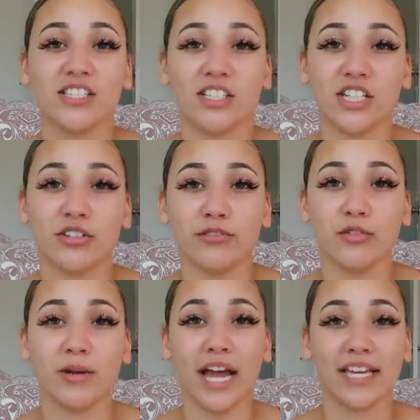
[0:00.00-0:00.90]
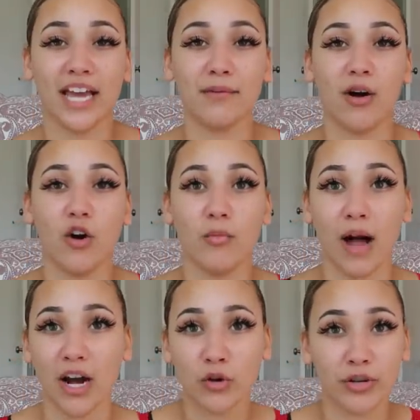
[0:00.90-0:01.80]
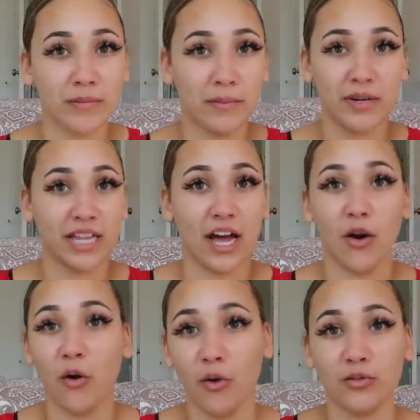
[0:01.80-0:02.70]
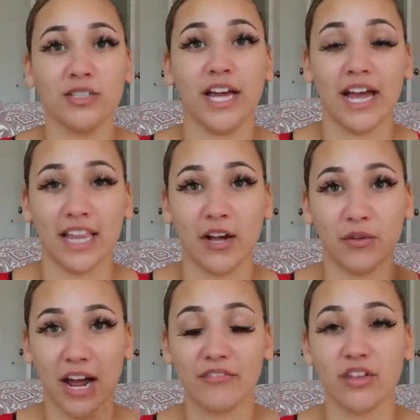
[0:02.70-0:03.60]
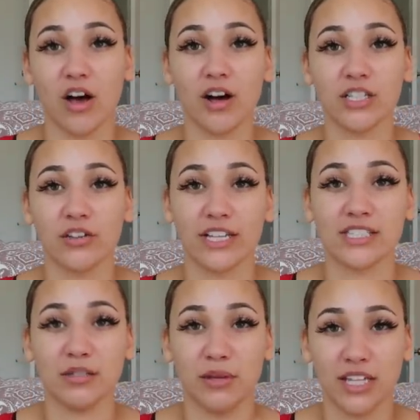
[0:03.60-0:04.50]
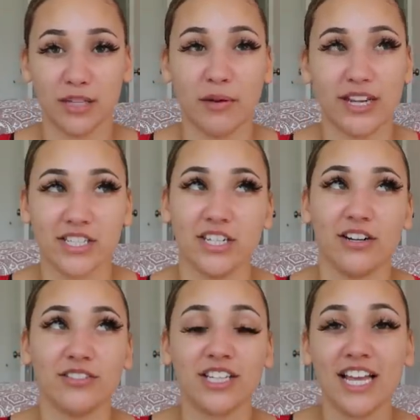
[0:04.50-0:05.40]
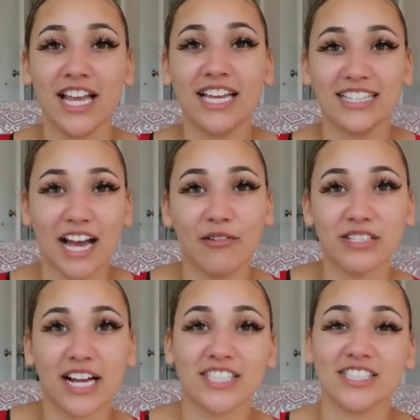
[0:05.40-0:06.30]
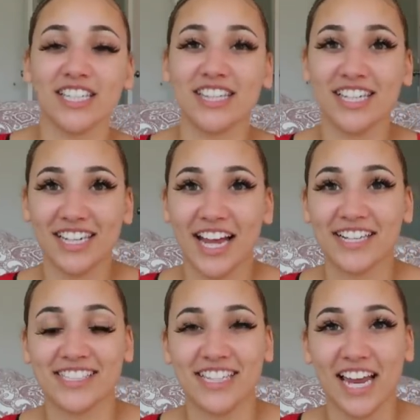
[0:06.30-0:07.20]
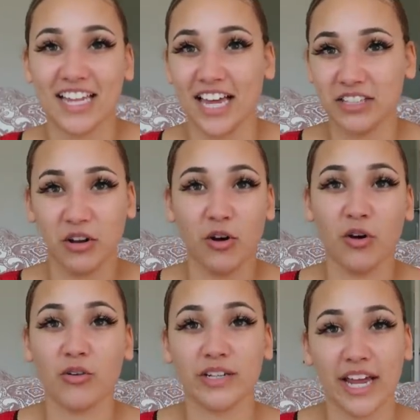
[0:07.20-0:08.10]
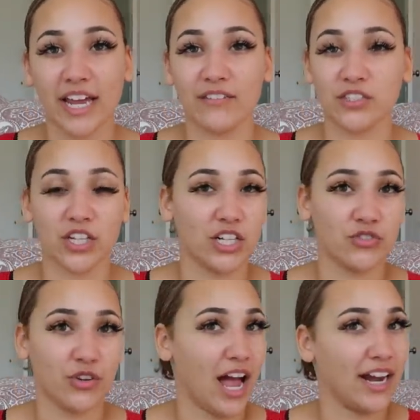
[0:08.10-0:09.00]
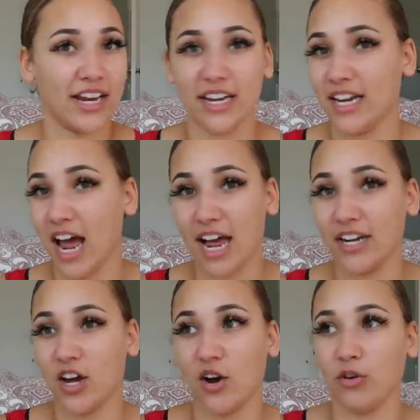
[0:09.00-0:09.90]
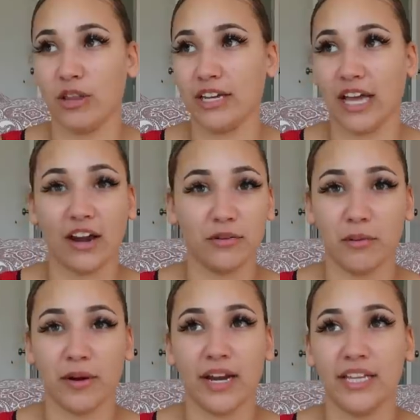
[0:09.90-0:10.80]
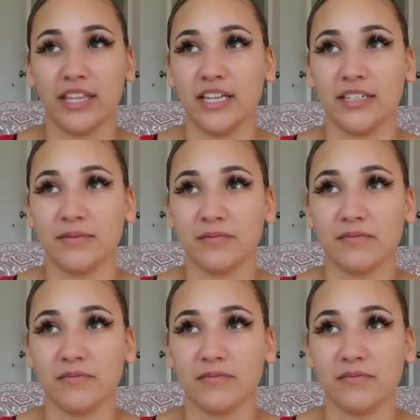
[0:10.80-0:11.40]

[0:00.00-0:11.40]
in the surgery room and I came home, I don't remember that whole day. Like when I vlogged, you guys see me eating them hot Cheetos, that was actually the next day. Like the whole day of surgery, I did not know. Like I don't remember anything.